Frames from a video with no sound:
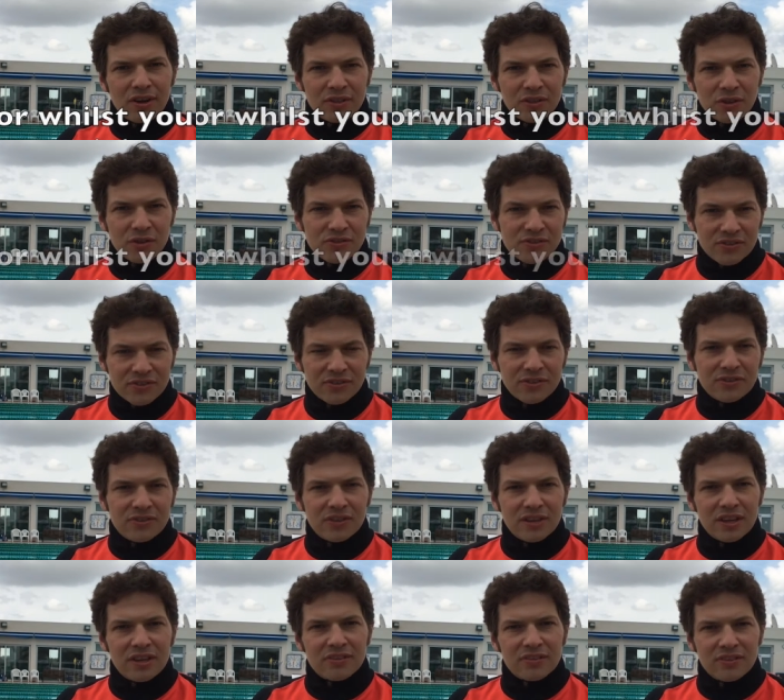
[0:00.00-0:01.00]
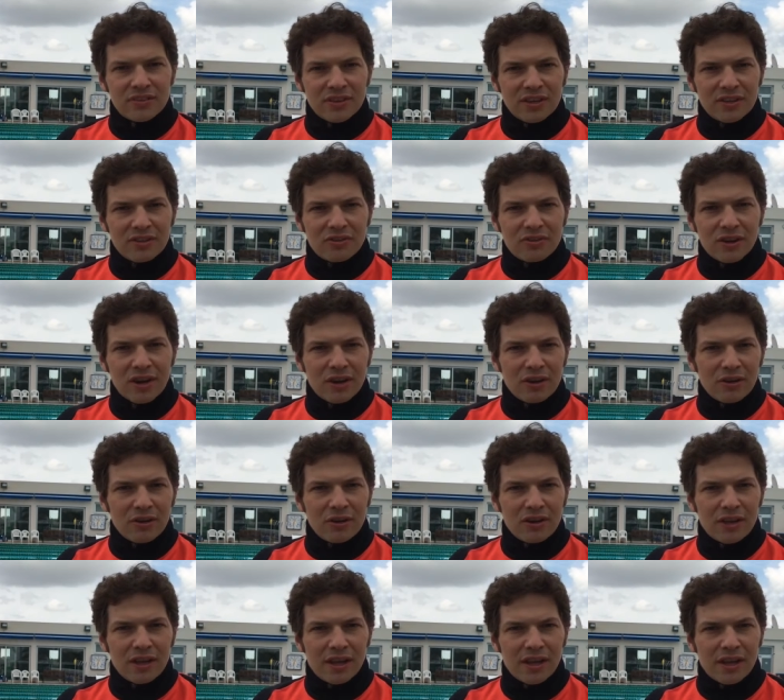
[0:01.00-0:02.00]
Consistency is uh, in
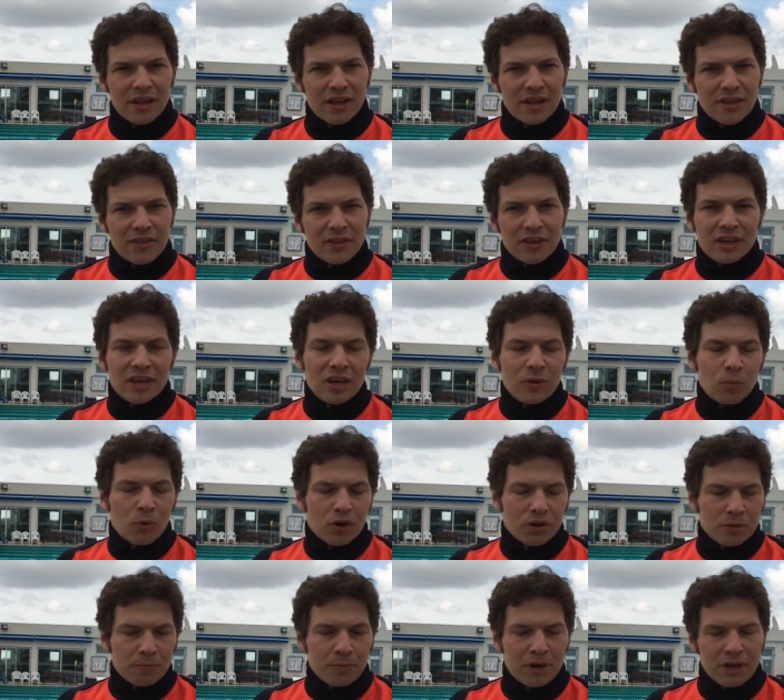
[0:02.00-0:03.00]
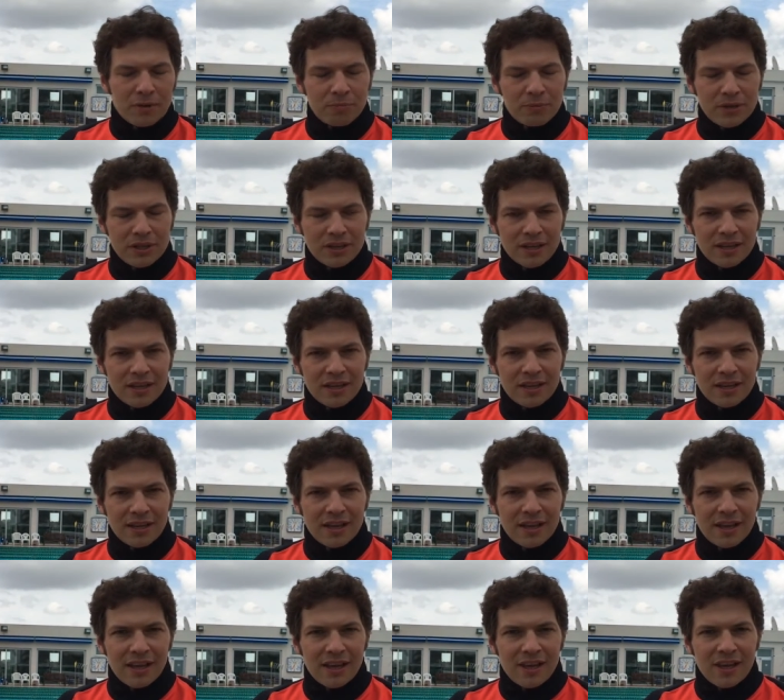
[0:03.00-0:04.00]
triathlon the key word in my opinion and
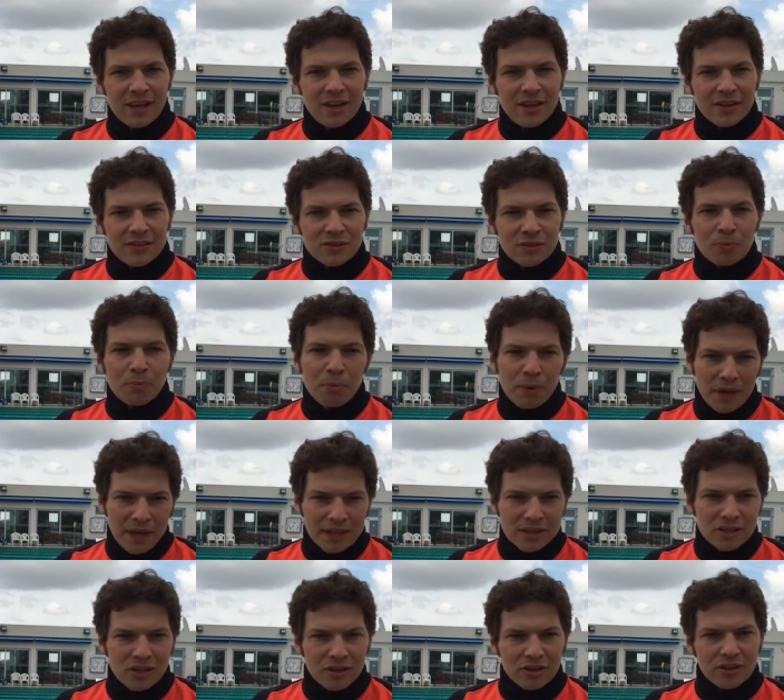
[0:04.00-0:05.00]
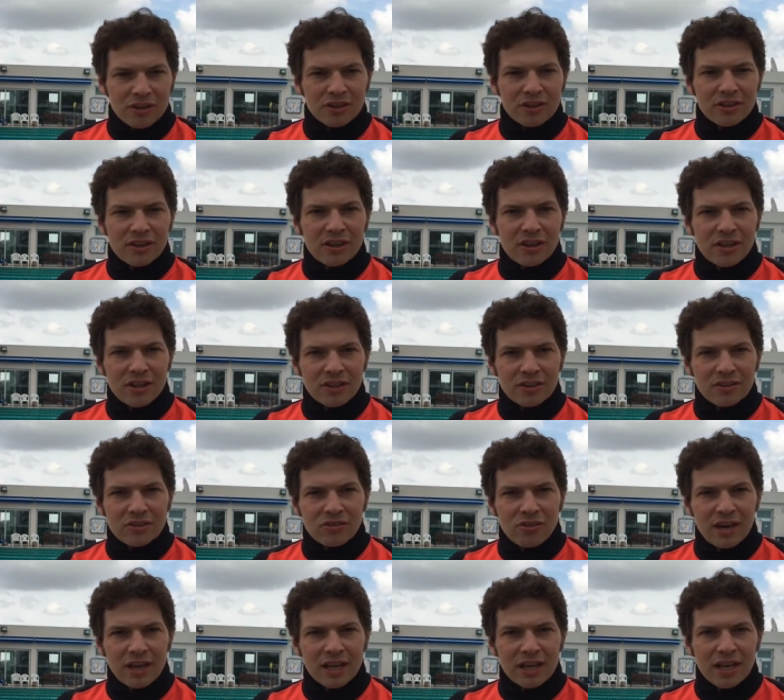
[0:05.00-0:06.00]
so plan your uh,
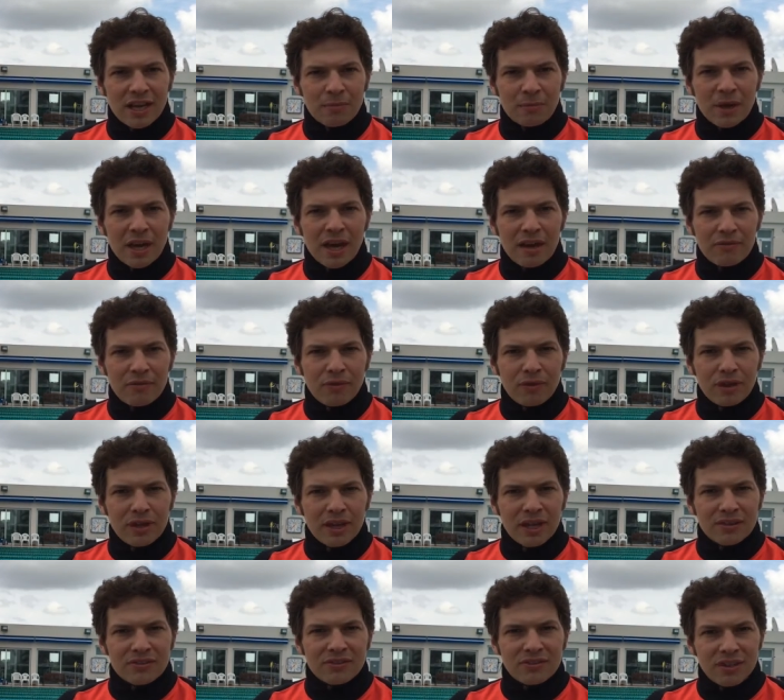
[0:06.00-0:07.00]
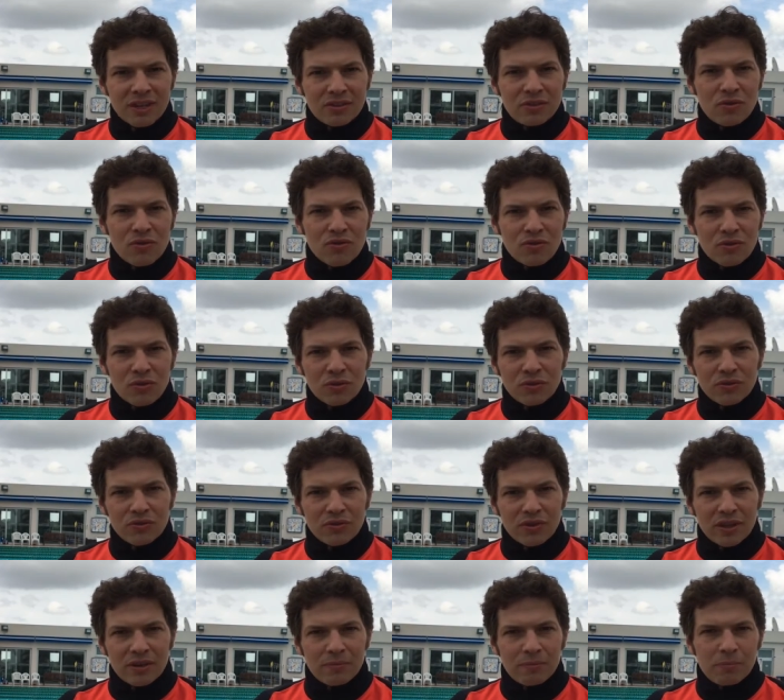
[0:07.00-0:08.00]
training camp carefully and stick to the
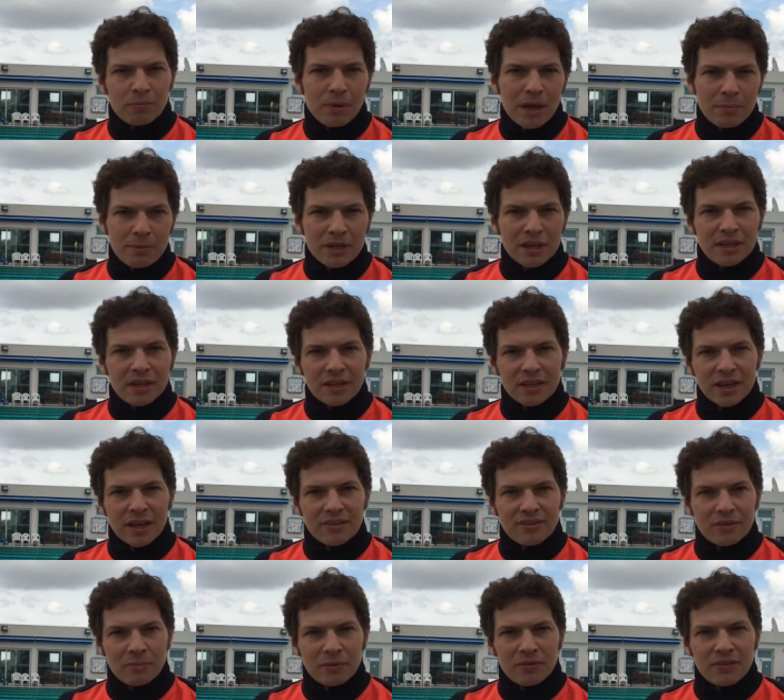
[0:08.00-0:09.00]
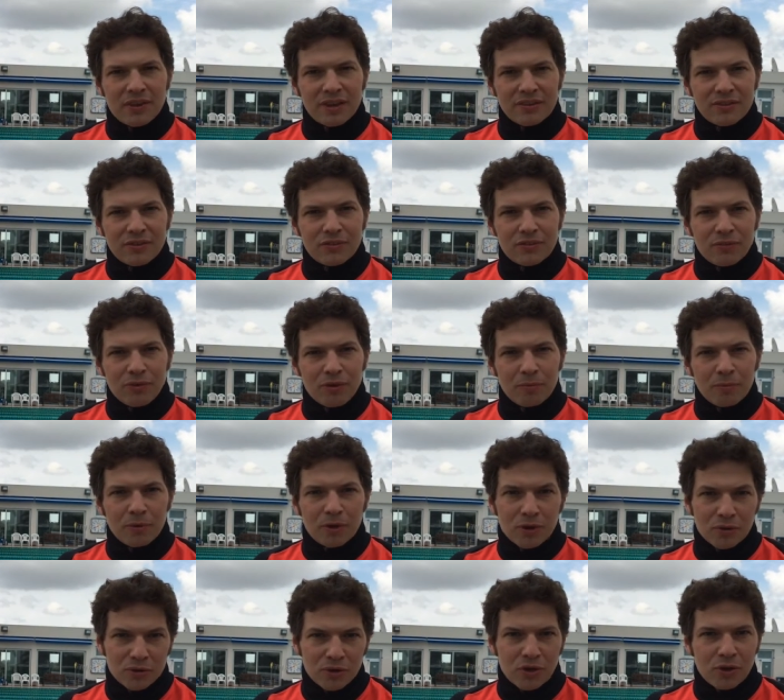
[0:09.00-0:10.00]
rules and maybe get some advices from a
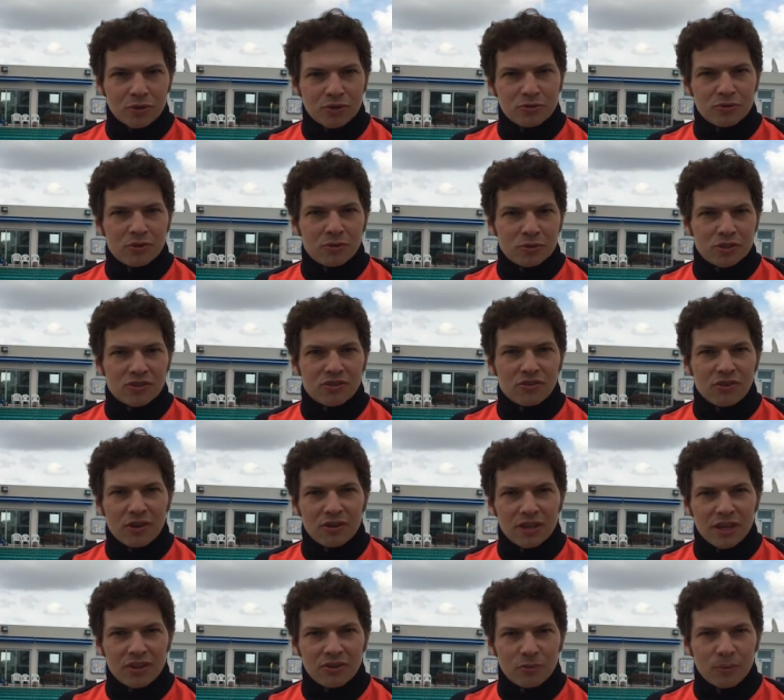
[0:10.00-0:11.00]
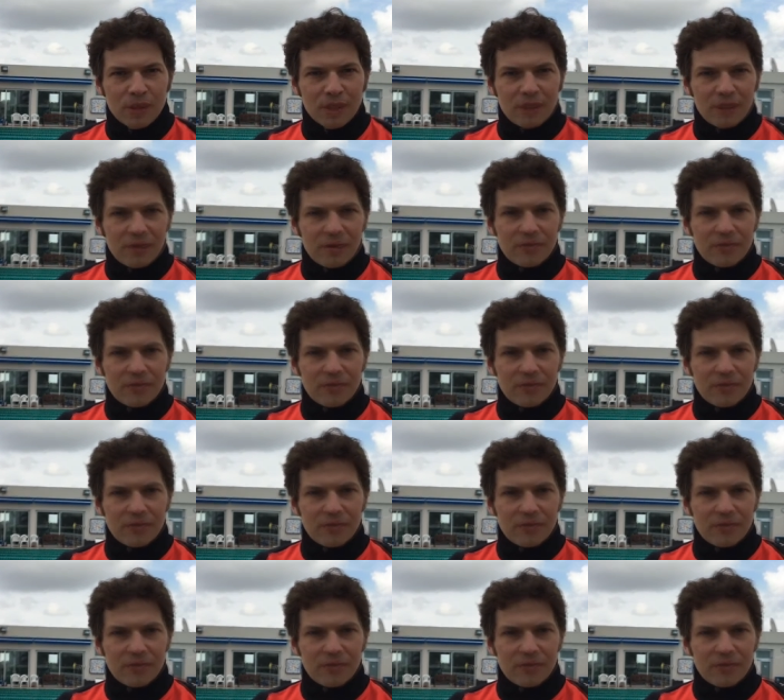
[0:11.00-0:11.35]
good coach, which is around here as well.